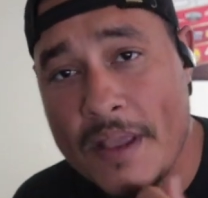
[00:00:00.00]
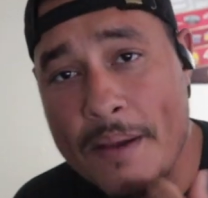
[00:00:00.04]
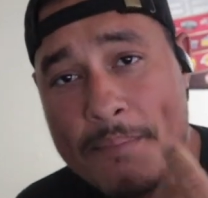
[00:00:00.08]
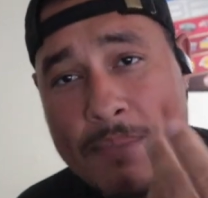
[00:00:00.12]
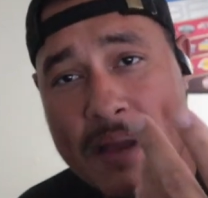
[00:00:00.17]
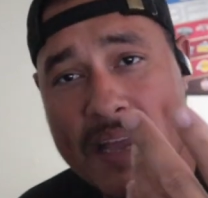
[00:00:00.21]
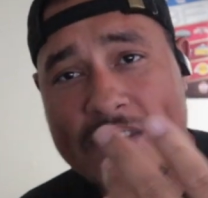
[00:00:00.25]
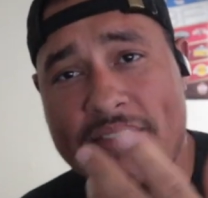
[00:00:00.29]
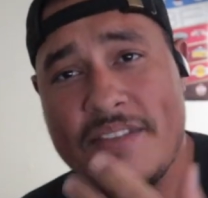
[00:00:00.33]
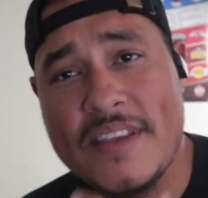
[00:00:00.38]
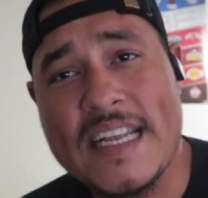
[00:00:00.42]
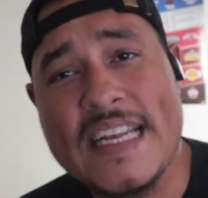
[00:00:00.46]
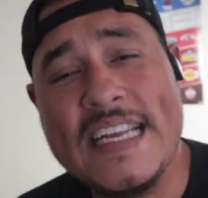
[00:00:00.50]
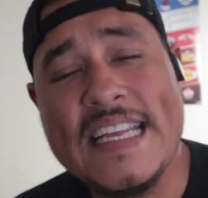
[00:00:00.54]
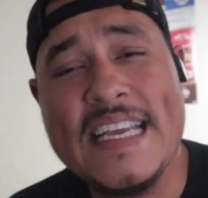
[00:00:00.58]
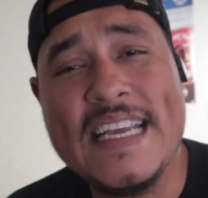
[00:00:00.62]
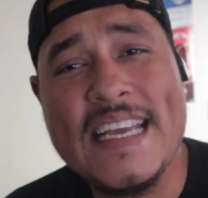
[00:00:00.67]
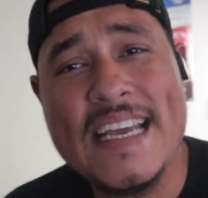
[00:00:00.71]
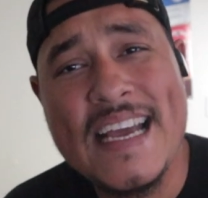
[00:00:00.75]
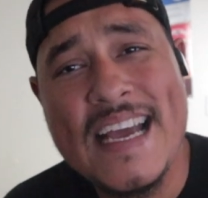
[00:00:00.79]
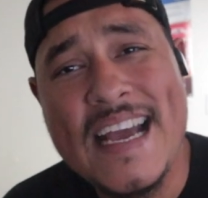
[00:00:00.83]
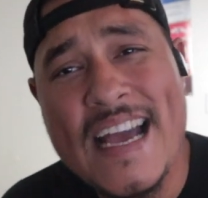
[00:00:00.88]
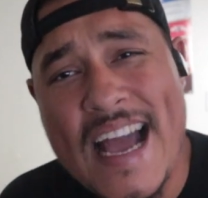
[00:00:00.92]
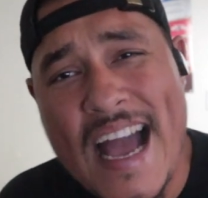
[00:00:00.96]

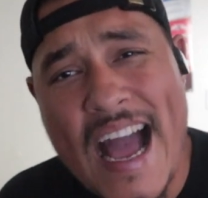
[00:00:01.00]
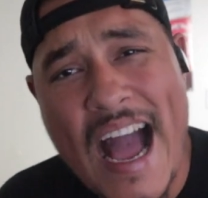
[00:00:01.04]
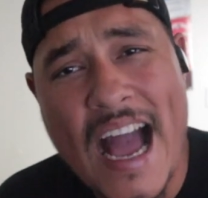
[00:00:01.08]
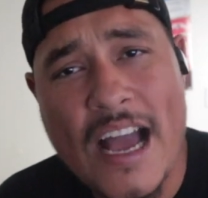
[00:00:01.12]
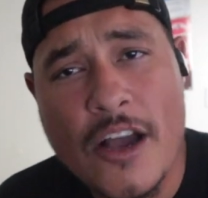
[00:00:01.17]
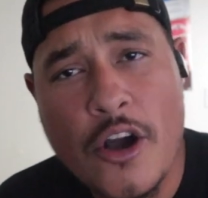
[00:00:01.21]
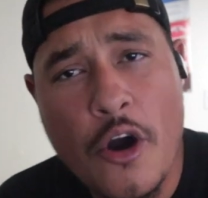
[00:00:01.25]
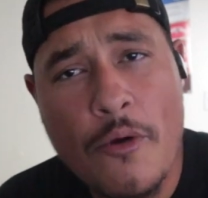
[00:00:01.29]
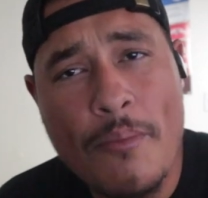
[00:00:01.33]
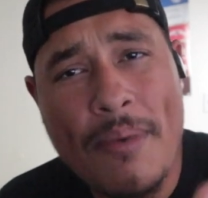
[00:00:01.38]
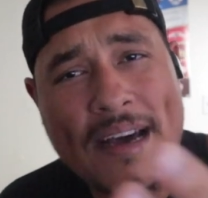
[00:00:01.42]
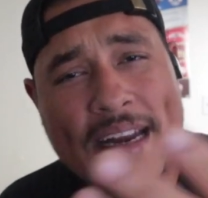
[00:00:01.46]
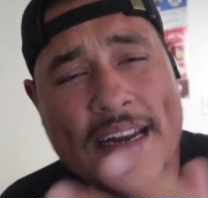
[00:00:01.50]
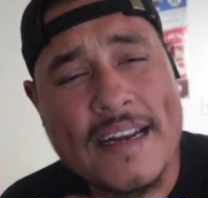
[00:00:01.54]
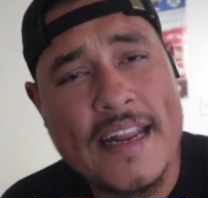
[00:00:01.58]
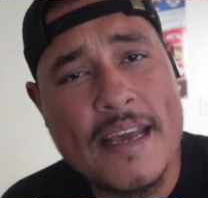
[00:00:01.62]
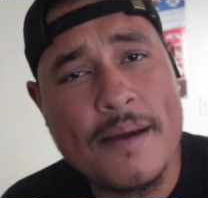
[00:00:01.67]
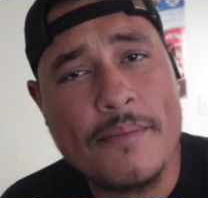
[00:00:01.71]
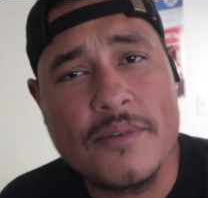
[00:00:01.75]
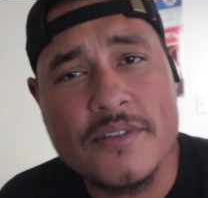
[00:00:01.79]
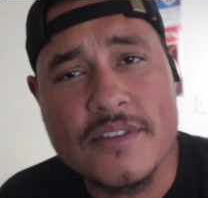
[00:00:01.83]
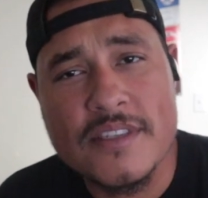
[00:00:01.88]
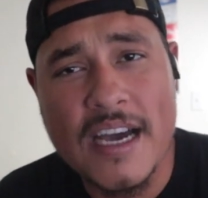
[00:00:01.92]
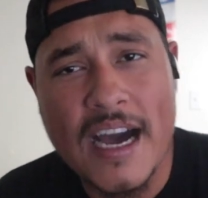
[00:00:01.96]
basically, I go by the
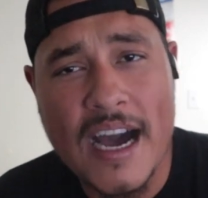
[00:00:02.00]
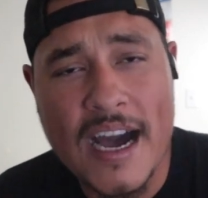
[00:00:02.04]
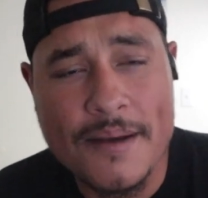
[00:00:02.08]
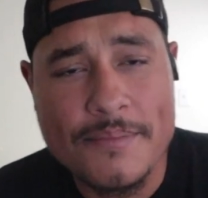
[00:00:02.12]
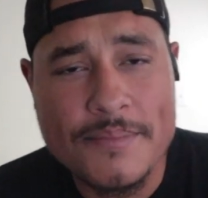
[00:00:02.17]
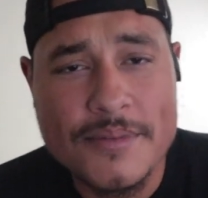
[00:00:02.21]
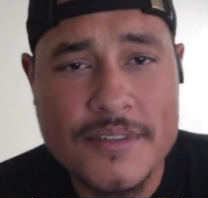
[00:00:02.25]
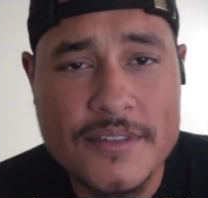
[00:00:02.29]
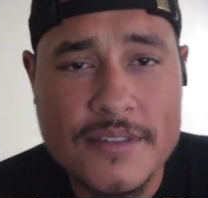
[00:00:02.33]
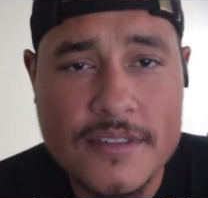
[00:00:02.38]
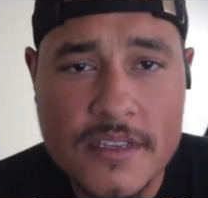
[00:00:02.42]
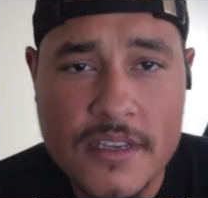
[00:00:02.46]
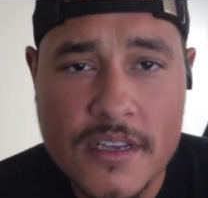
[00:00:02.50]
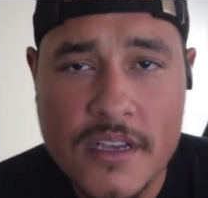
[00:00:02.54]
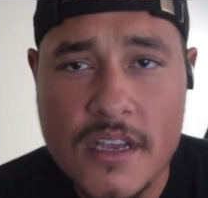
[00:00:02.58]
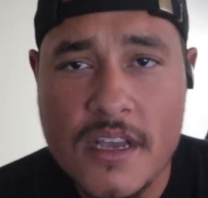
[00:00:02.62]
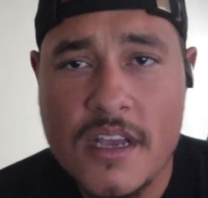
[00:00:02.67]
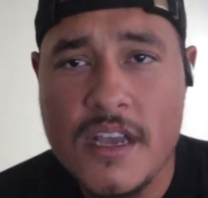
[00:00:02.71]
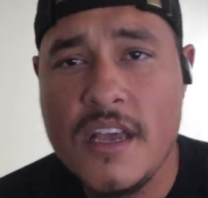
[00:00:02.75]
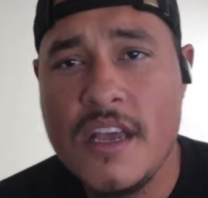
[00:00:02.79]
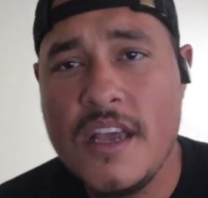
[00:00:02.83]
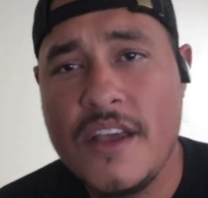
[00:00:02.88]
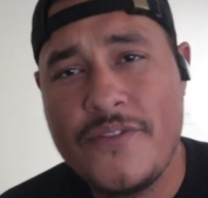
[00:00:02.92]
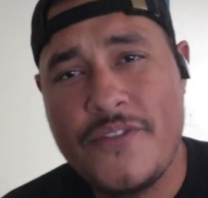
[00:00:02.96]
name of Tops.
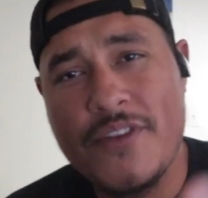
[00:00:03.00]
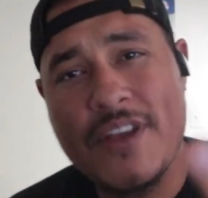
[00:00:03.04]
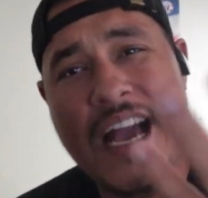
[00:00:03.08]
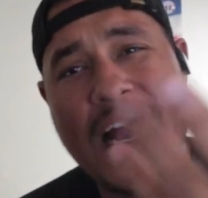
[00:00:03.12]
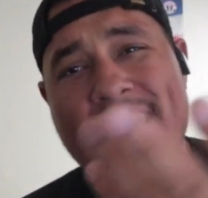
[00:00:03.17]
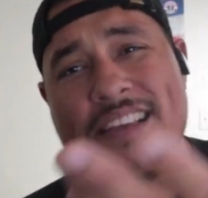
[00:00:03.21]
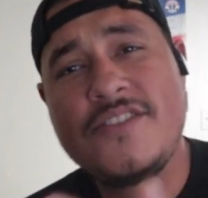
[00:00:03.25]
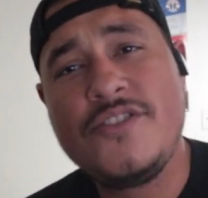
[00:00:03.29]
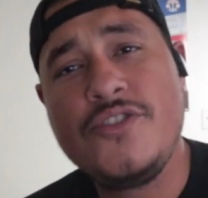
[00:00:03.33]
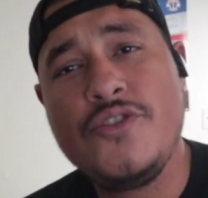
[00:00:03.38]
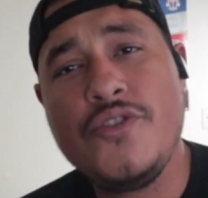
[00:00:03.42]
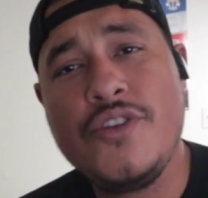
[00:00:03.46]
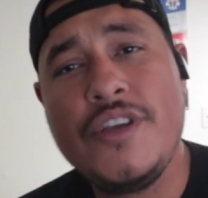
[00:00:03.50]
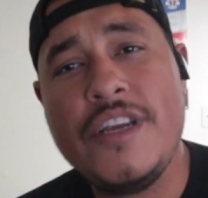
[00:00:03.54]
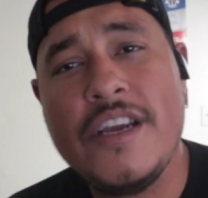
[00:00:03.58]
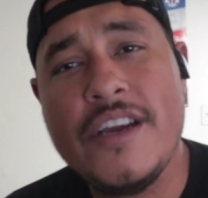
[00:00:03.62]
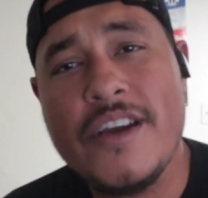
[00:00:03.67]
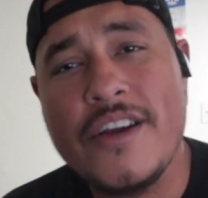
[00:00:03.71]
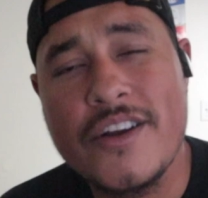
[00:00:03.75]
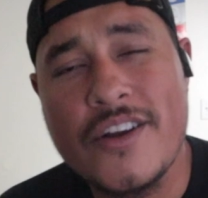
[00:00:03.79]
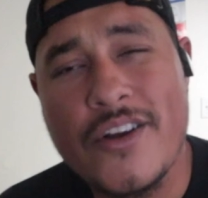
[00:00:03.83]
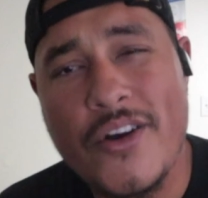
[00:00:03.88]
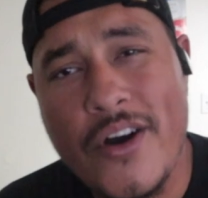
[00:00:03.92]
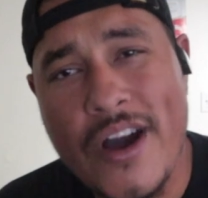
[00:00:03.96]
If you guys are new
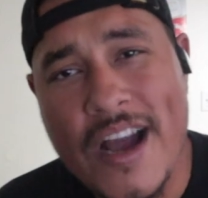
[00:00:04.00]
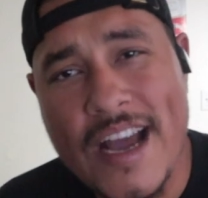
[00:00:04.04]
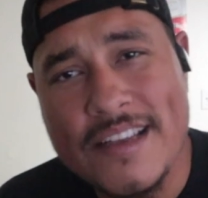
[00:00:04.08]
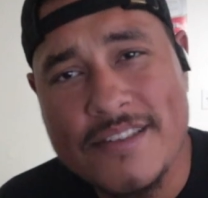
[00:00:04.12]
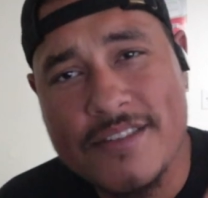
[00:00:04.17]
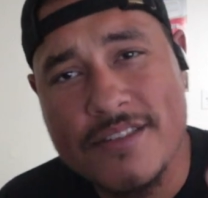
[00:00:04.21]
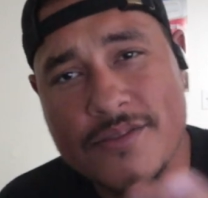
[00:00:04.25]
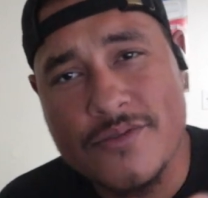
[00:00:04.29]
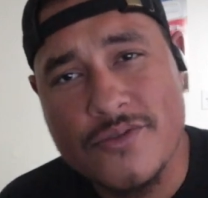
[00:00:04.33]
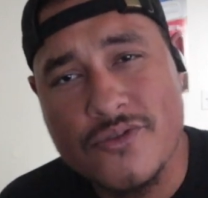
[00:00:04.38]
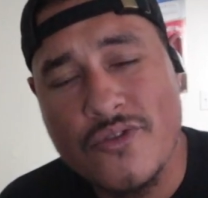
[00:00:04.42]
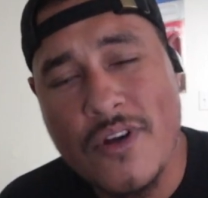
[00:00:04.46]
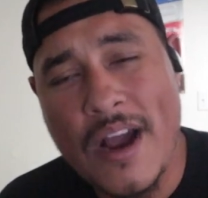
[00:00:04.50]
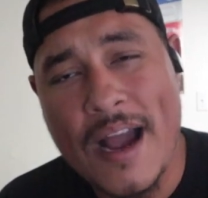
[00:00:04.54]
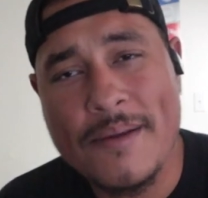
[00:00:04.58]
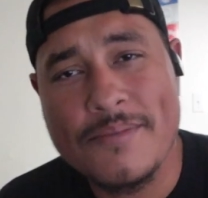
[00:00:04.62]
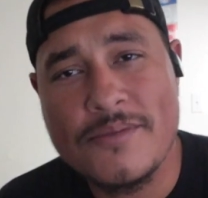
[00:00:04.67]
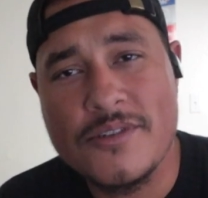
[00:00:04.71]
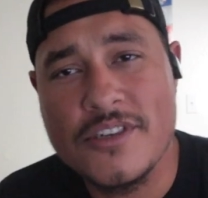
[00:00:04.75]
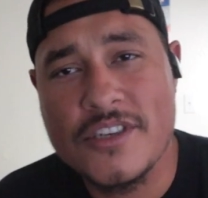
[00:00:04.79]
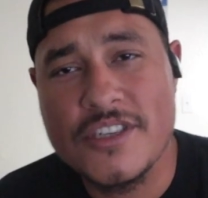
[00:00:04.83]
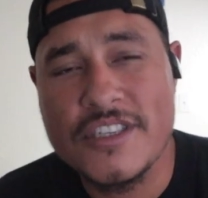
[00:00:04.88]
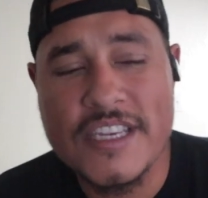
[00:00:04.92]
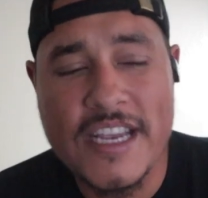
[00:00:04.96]
here, go ahead and subscribe
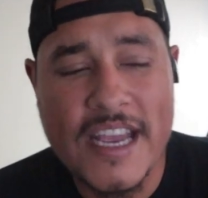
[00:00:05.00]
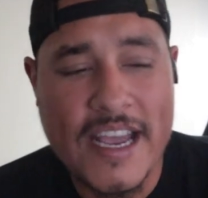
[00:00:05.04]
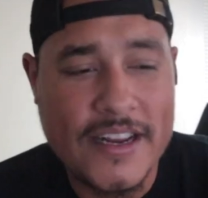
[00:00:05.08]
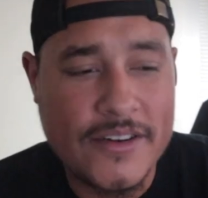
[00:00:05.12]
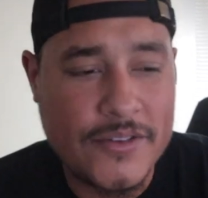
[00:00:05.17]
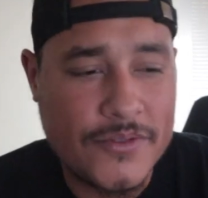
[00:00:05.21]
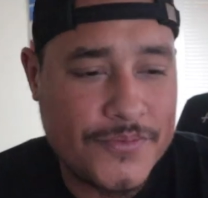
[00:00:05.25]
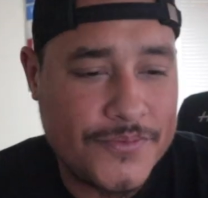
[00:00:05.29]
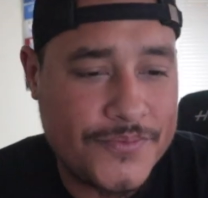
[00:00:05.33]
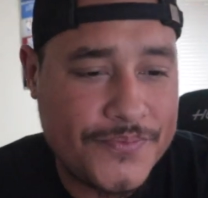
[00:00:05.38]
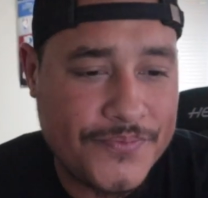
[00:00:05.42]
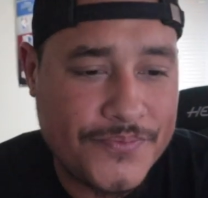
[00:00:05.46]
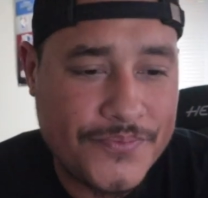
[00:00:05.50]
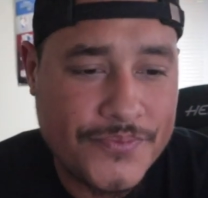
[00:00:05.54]
to the channel.